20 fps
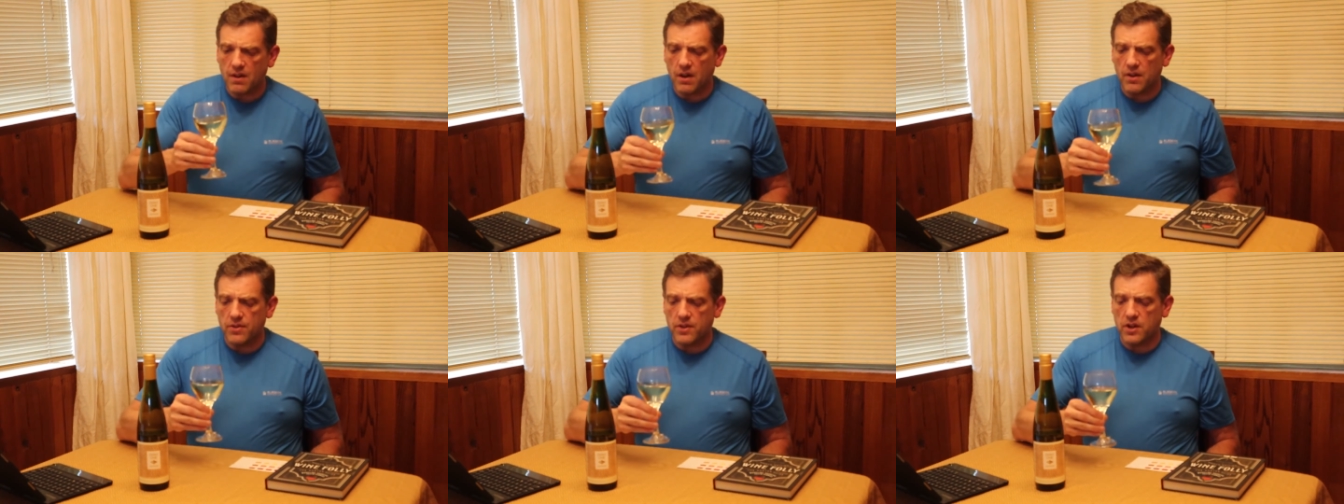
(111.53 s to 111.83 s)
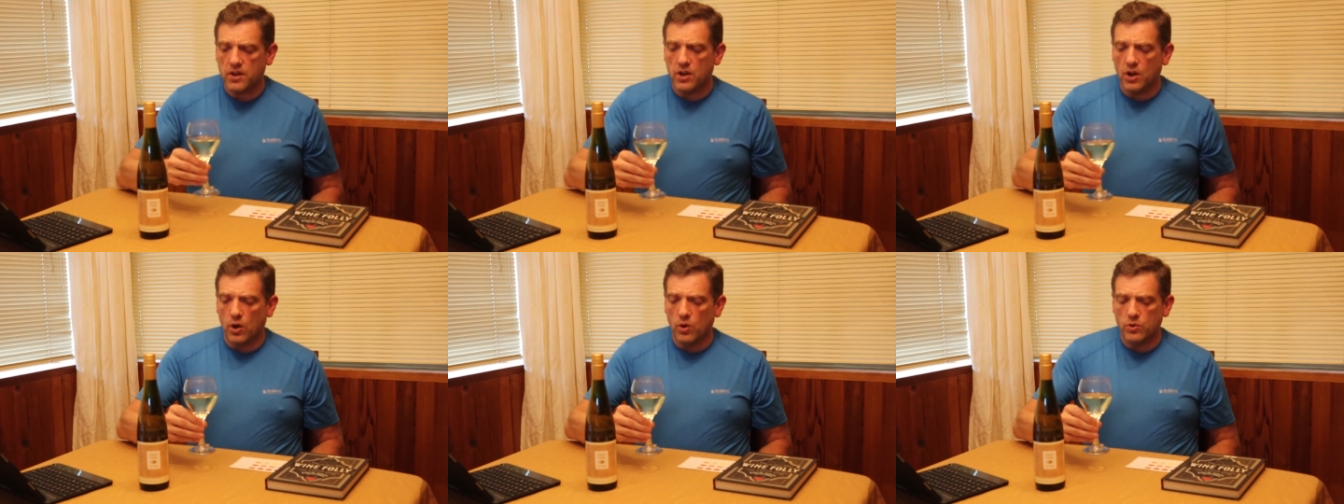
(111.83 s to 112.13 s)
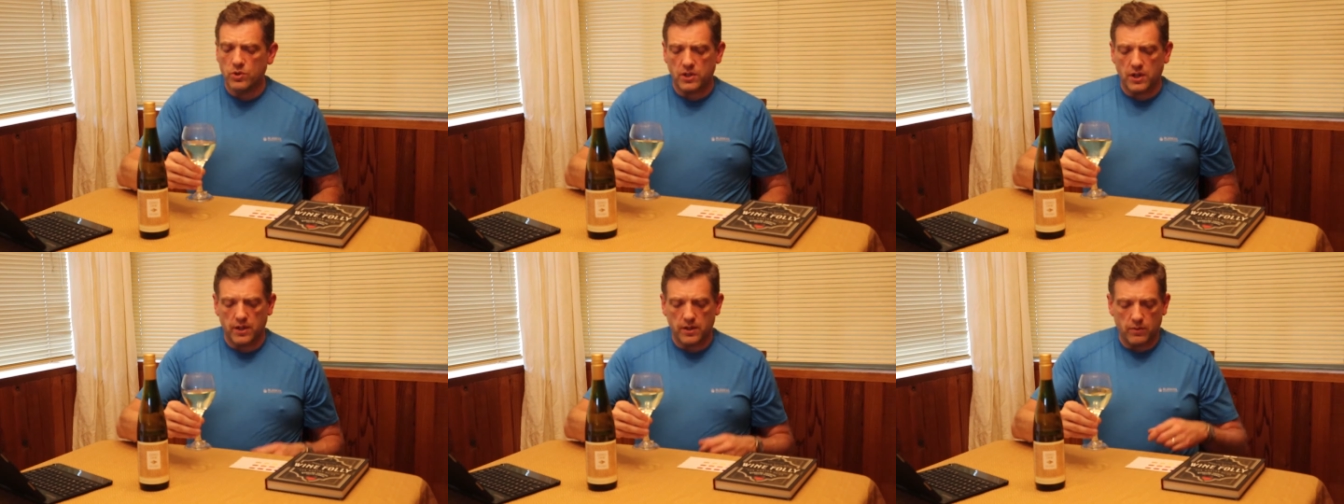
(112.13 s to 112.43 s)
The
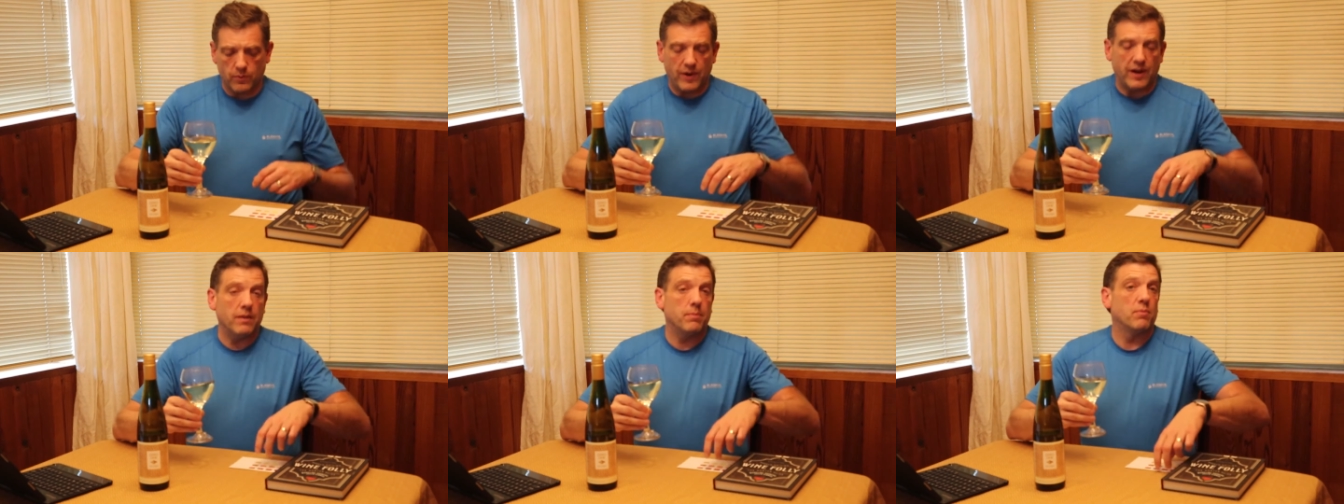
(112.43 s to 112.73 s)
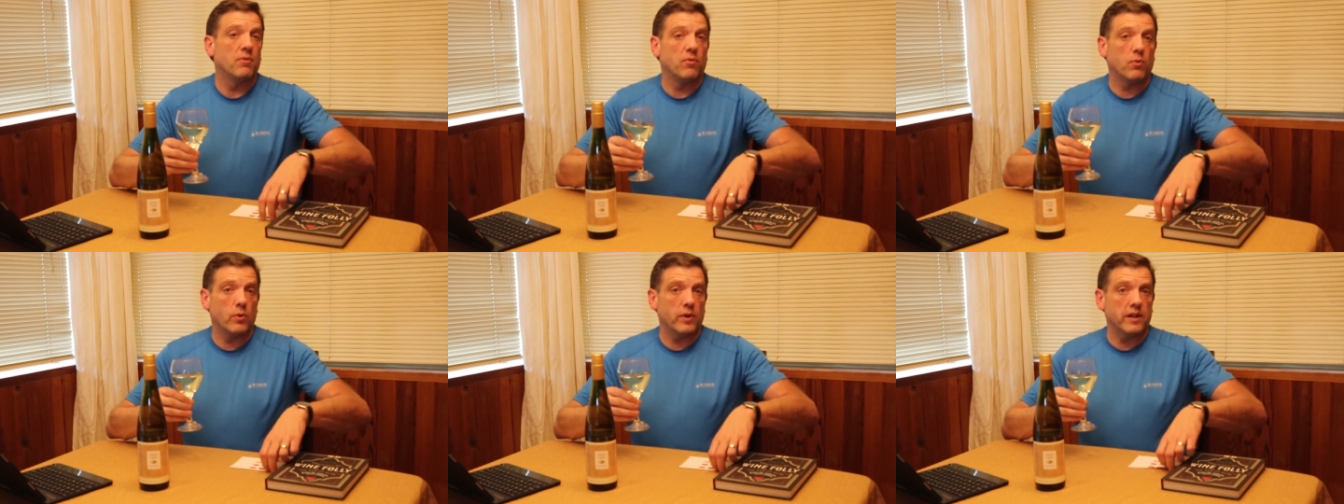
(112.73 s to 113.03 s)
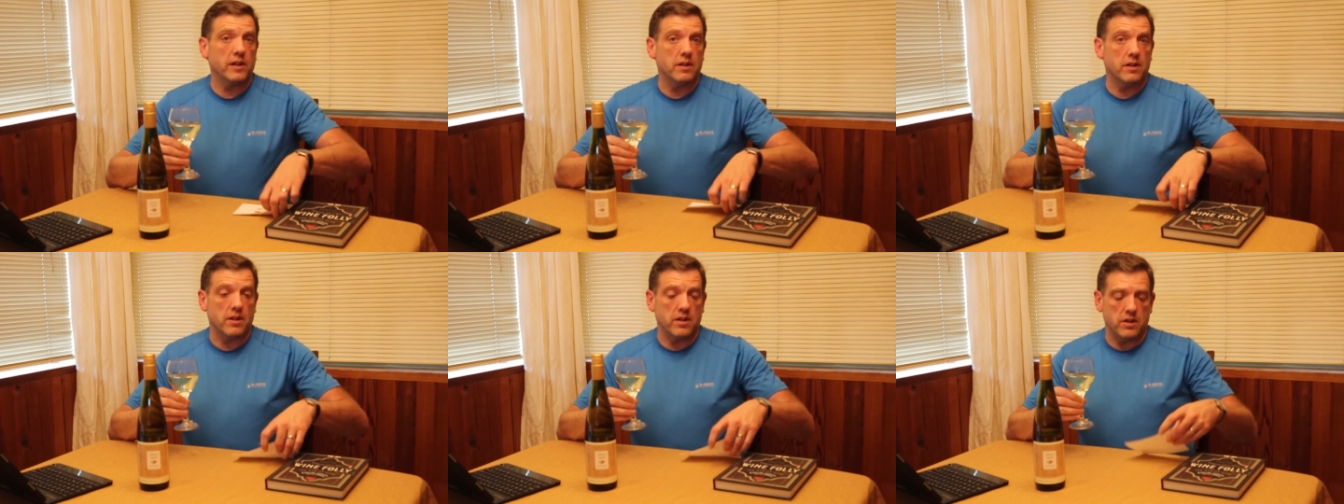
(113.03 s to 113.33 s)
nose on the, well, before we
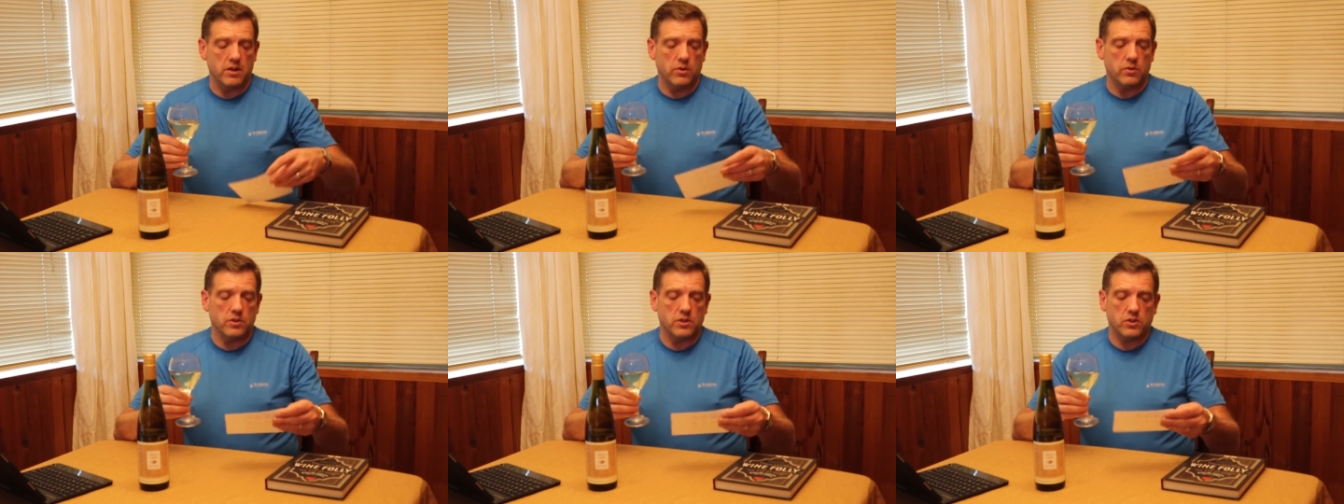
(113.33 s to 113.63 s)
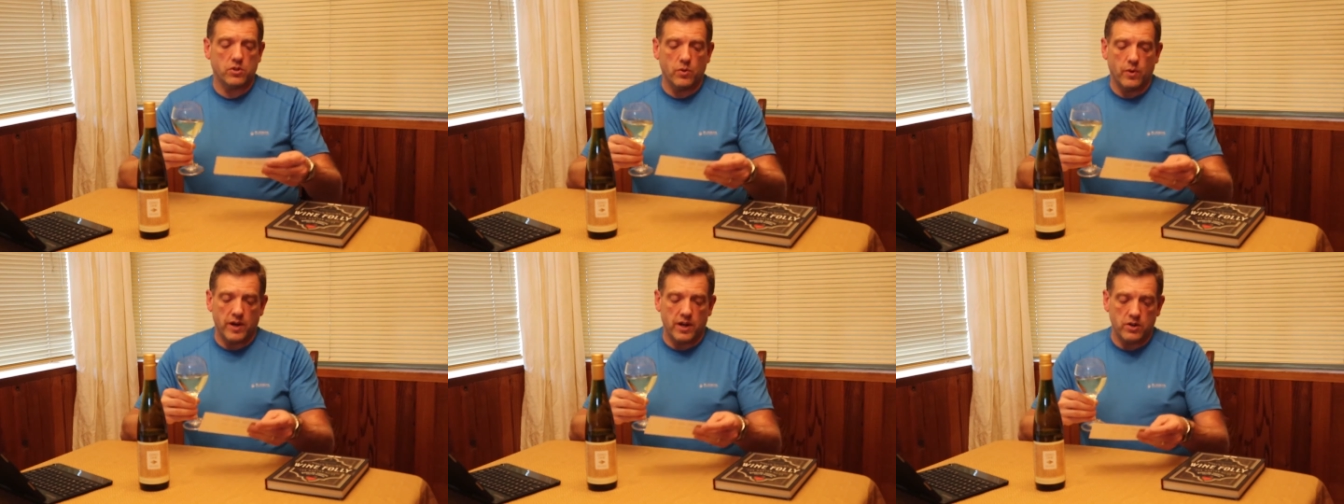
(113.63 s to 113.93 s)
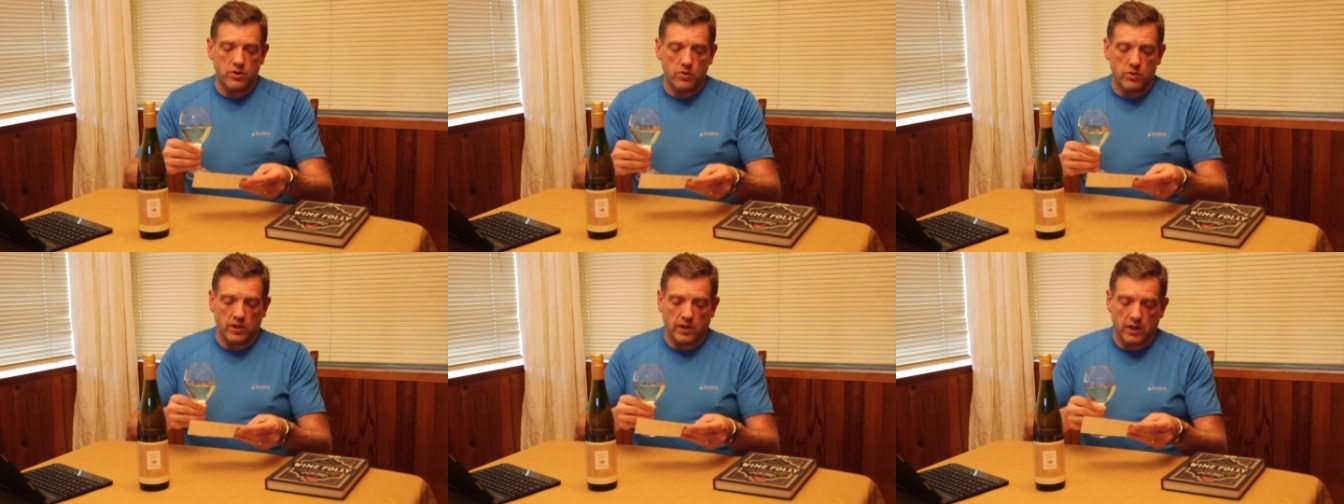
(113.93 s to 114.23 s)
get into the nose, let's go ahead
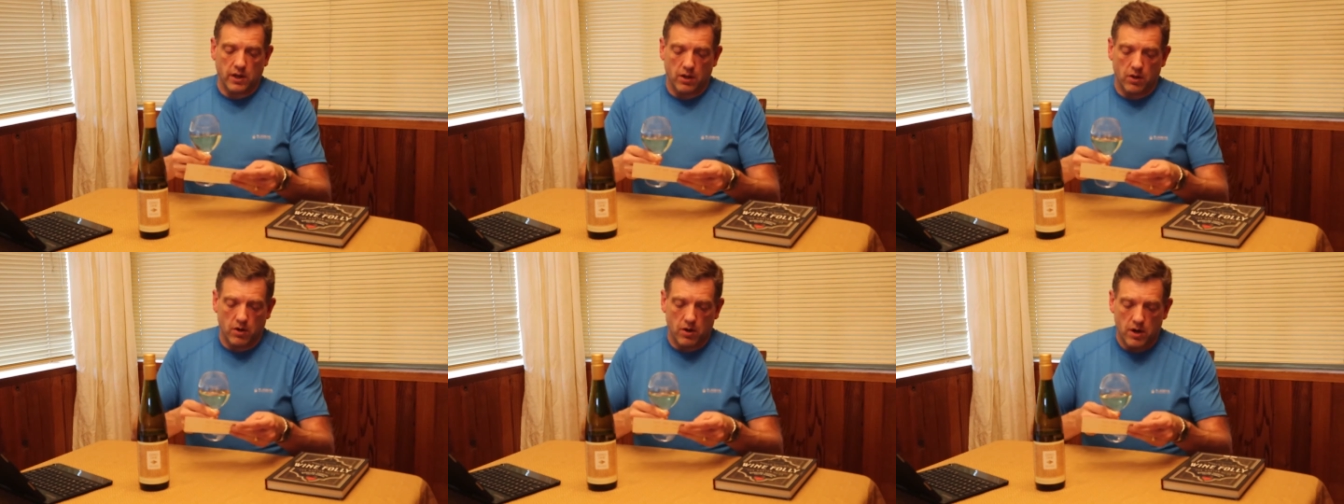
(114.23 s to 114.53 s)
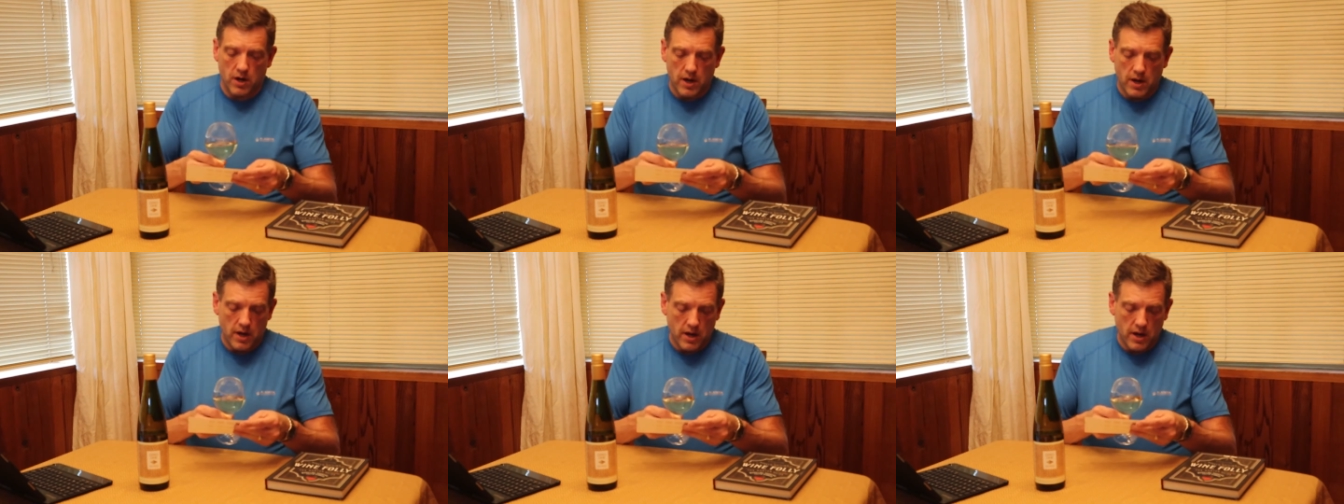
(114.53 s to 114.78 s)
and do the color.